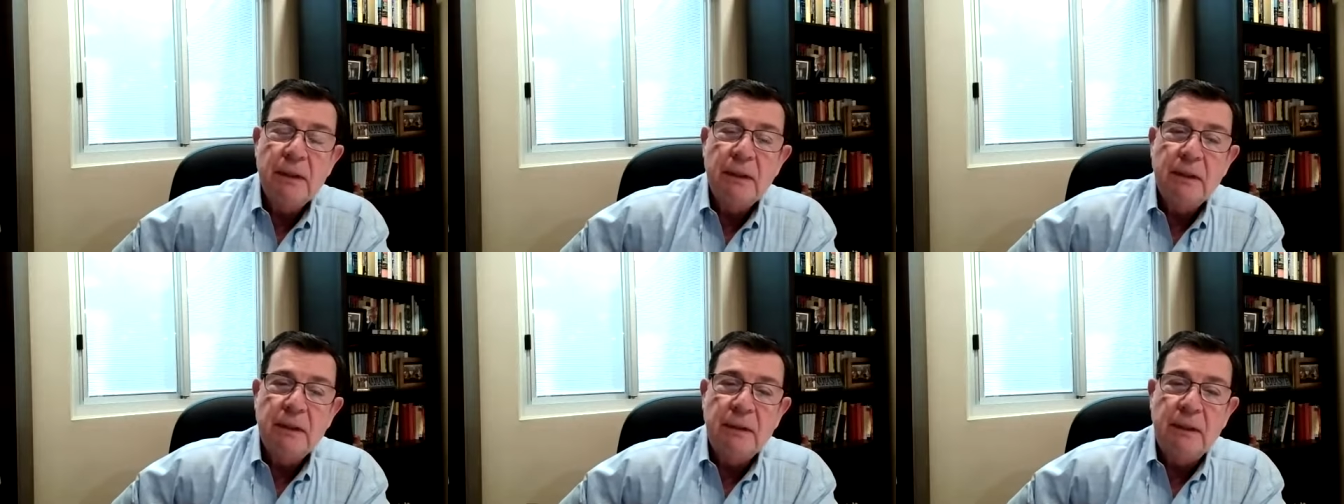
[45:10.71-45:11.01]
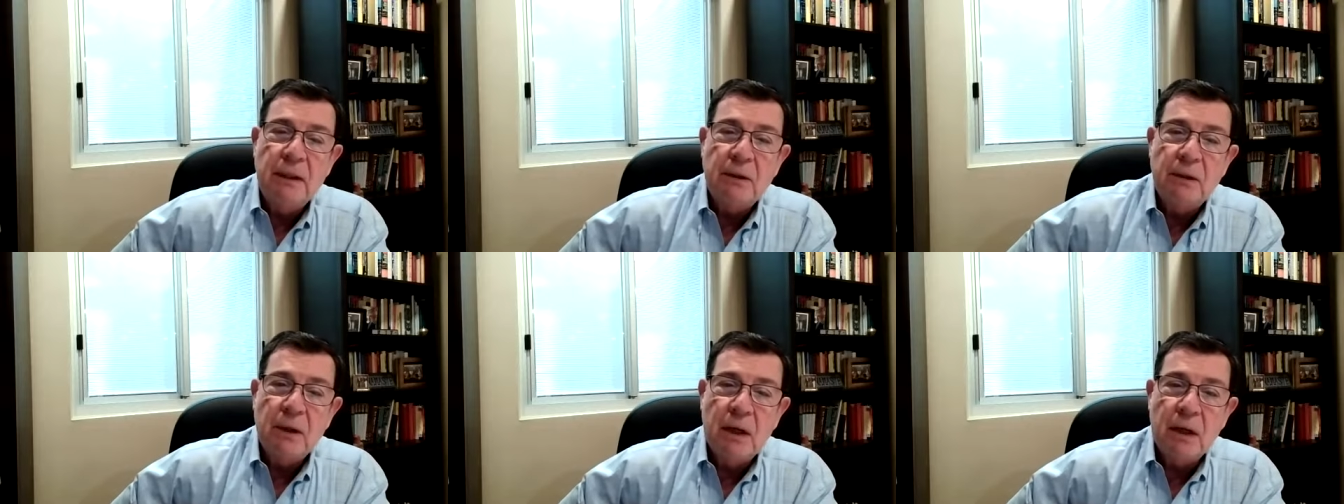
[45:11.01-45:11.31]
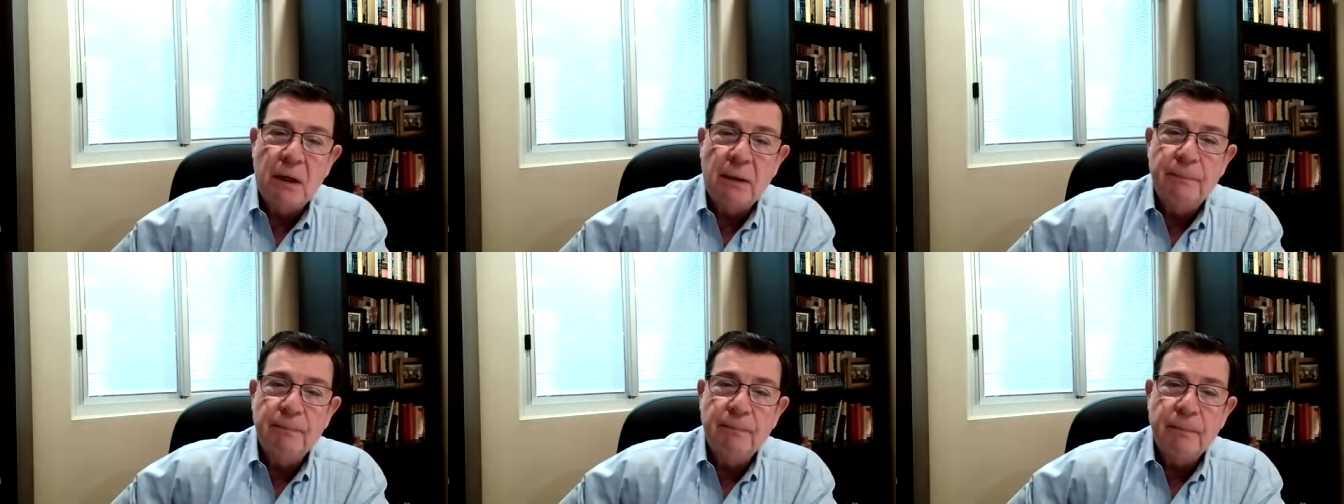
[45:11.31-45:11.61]
There
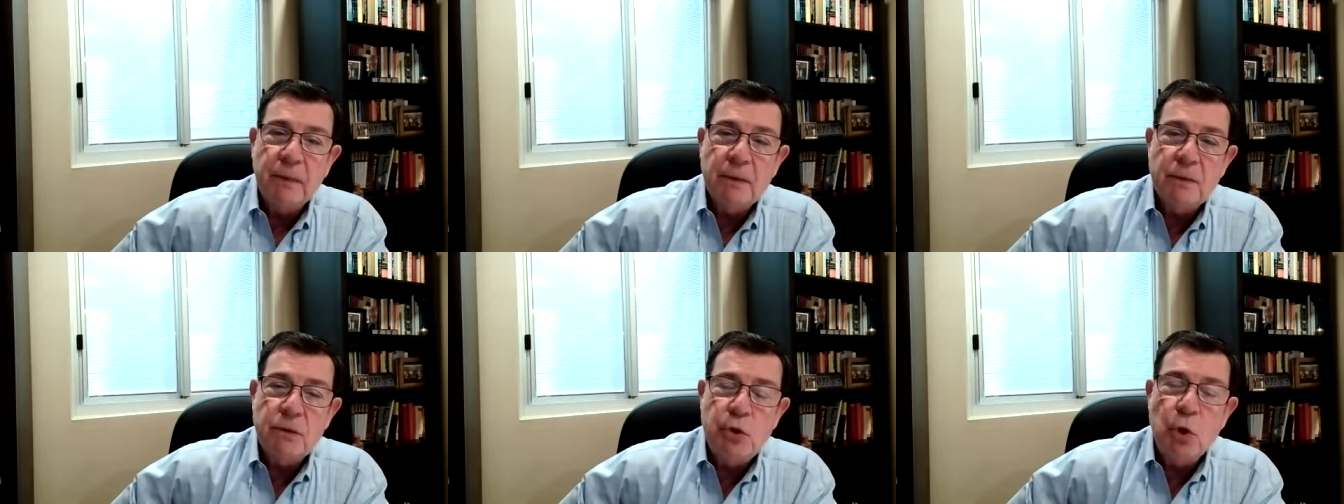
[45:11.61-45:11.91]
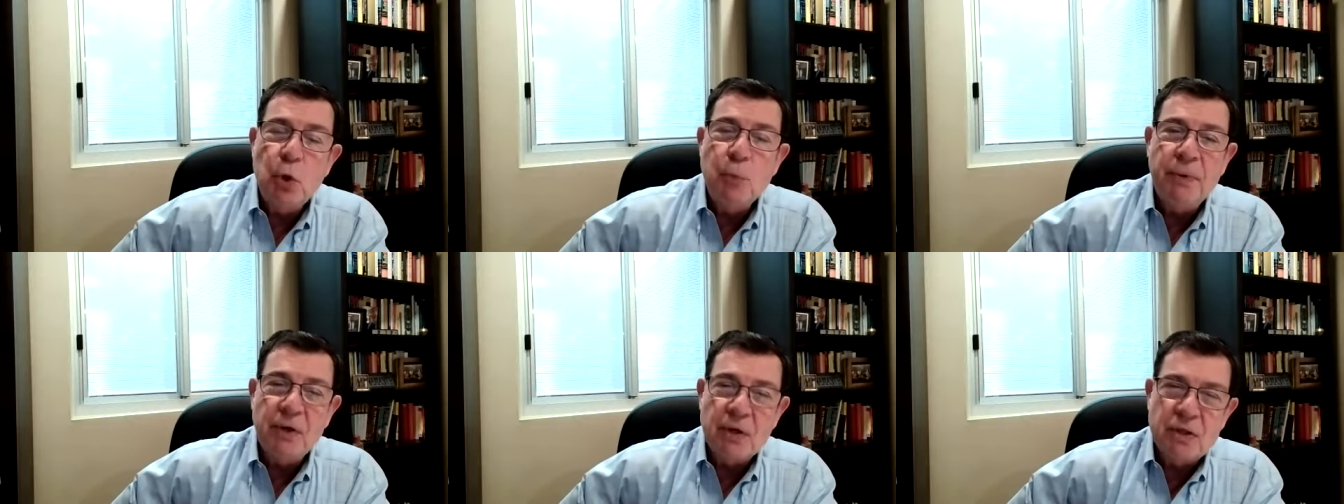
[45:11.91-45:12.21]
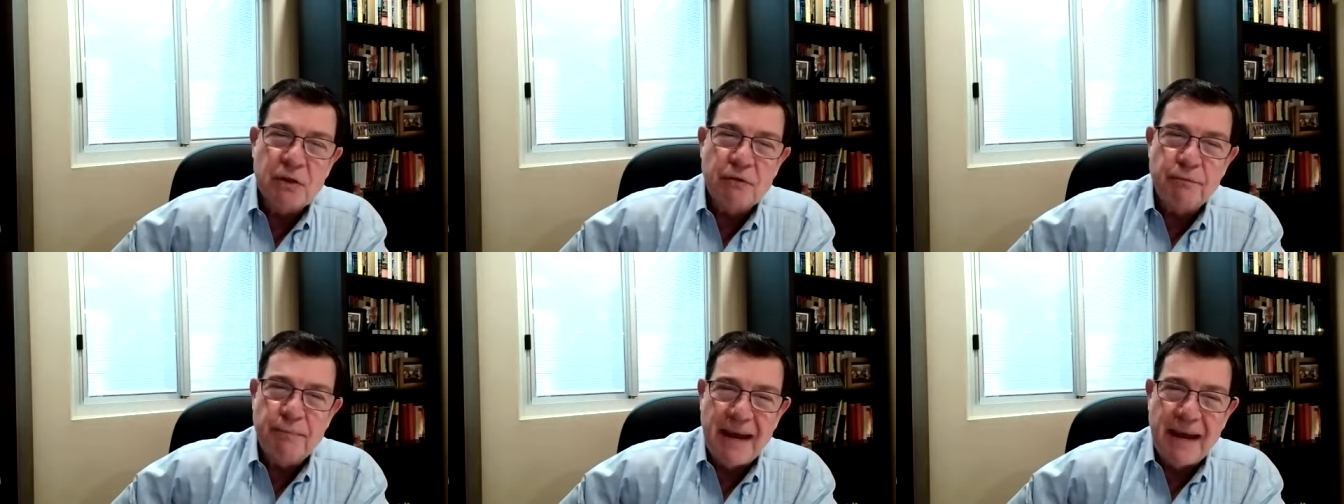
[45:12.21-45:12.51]
are two
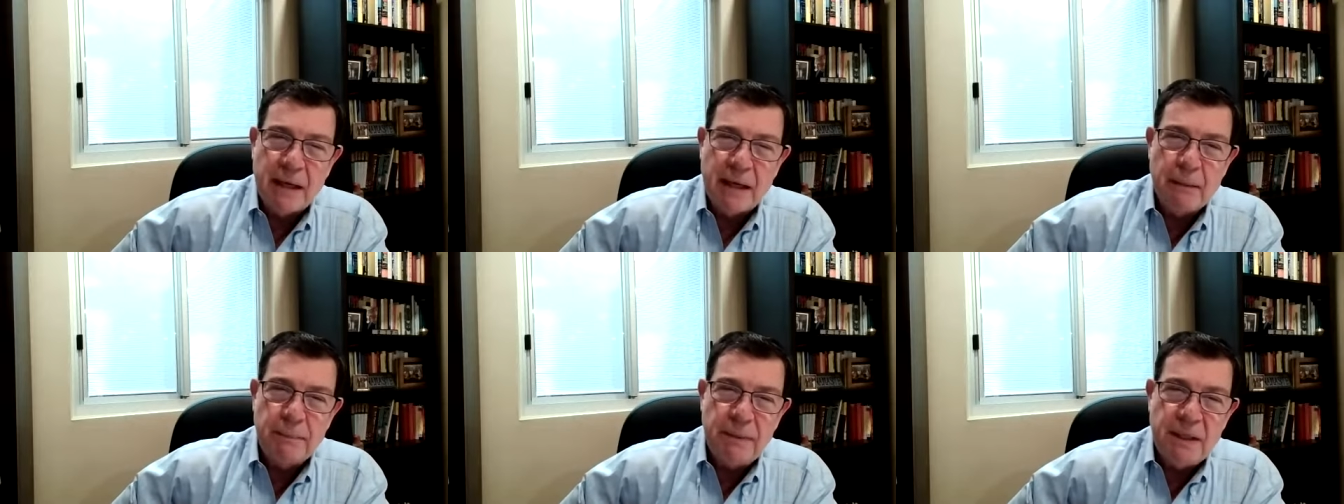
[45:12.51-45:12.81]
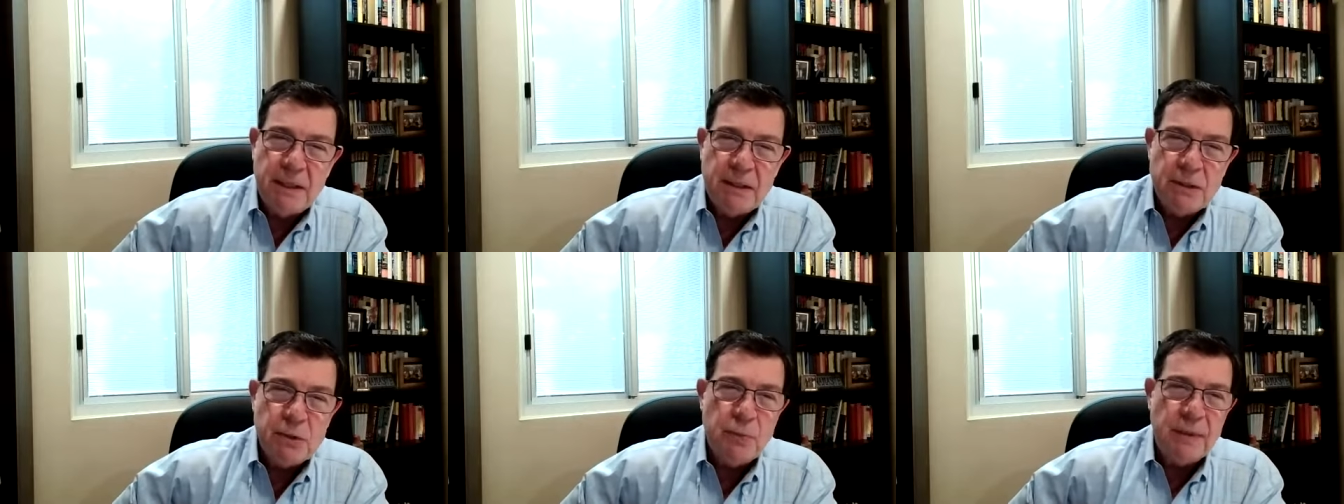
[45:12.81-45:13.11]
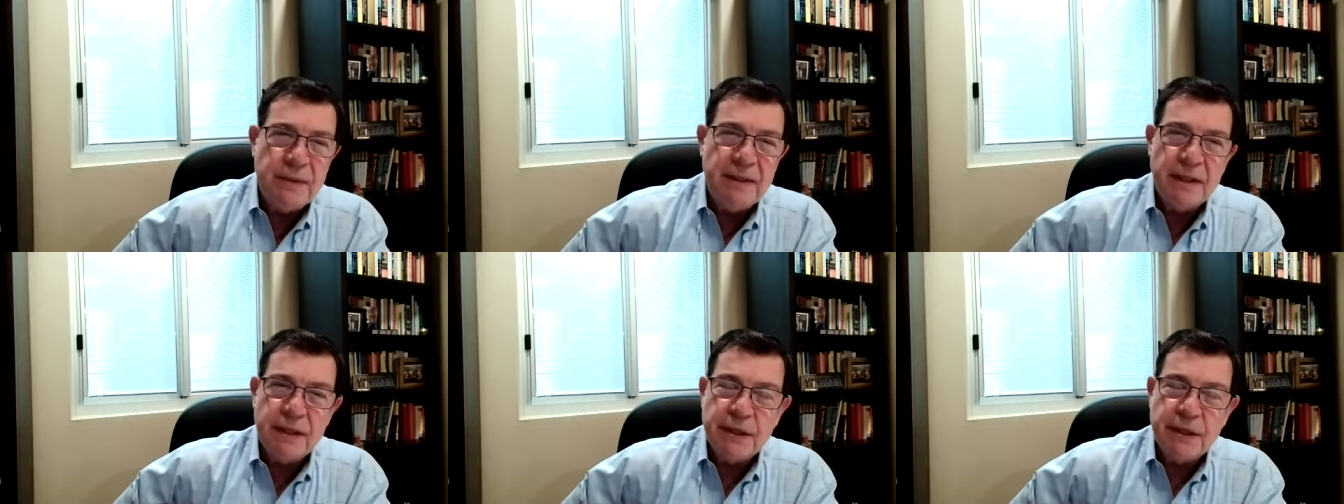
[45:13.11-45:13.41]
books of Maccabees
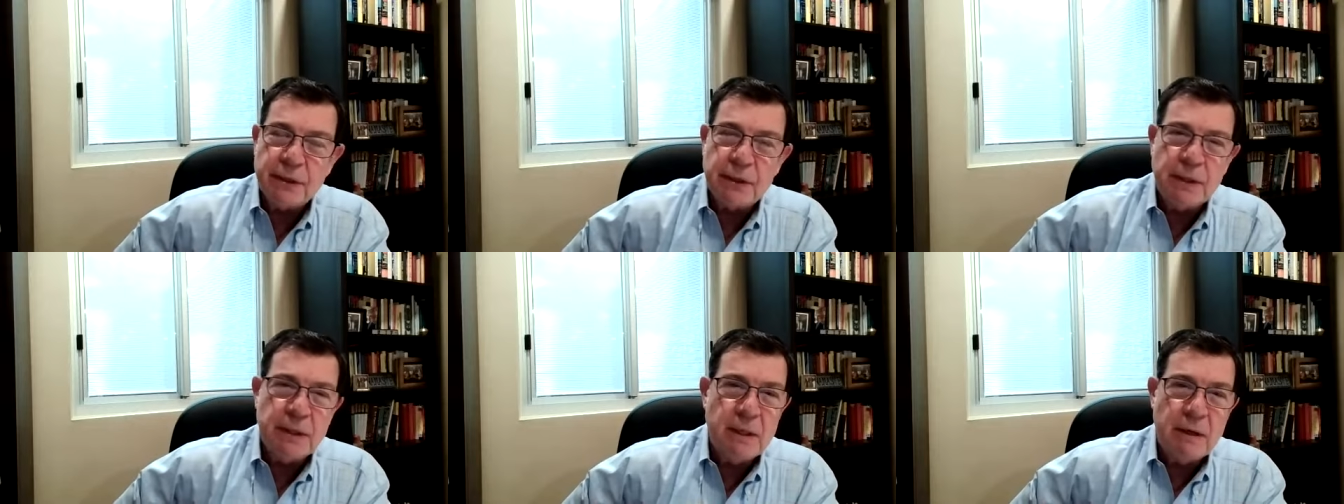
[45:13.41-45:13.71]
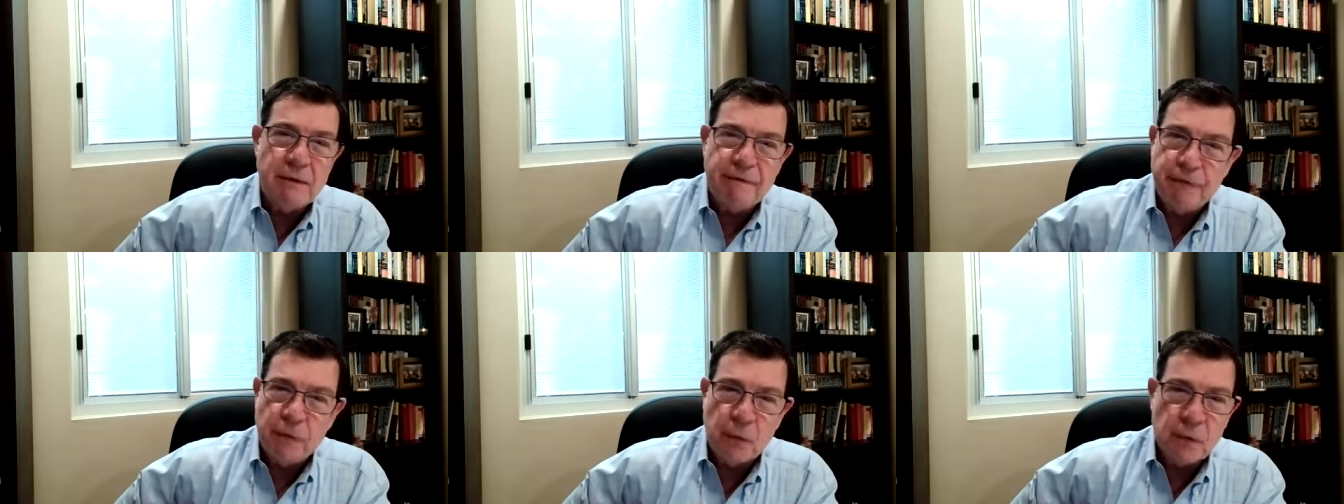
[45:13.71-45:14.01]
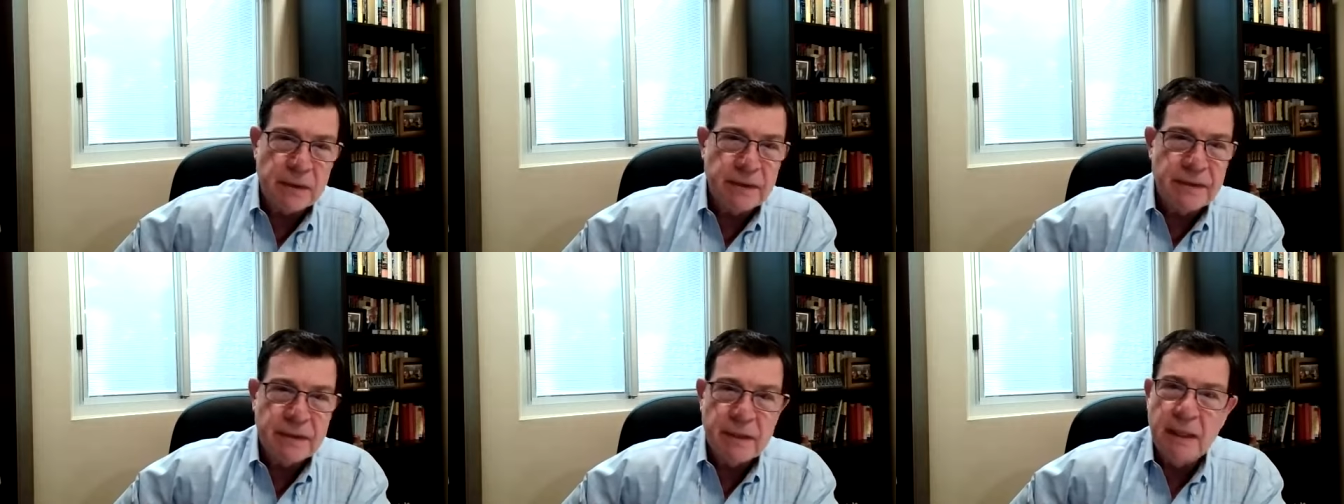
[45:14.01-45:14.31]
with a third and a
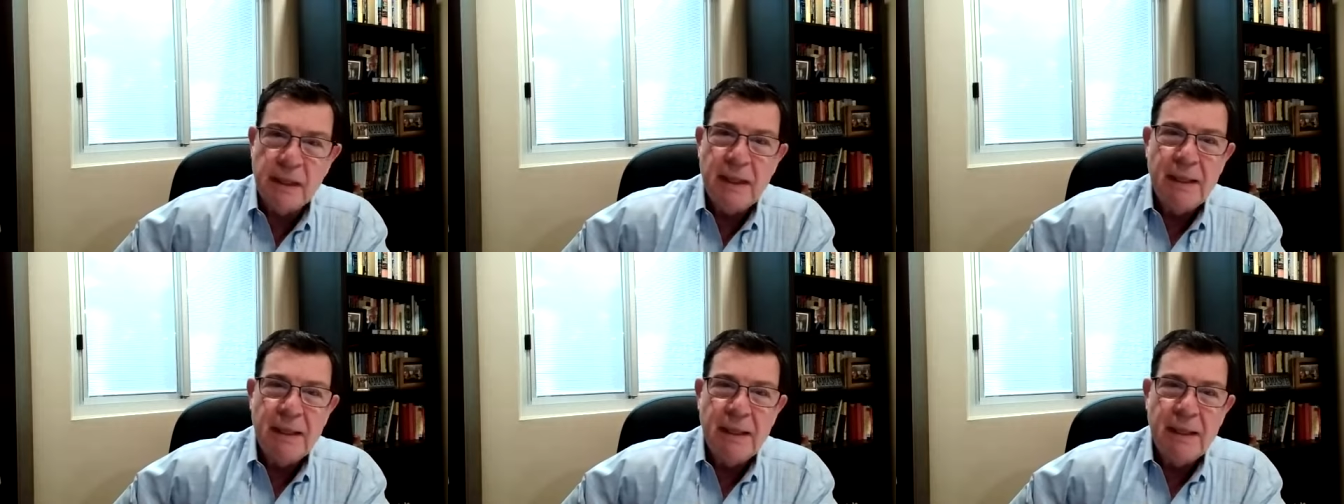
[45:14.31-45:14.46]
fourth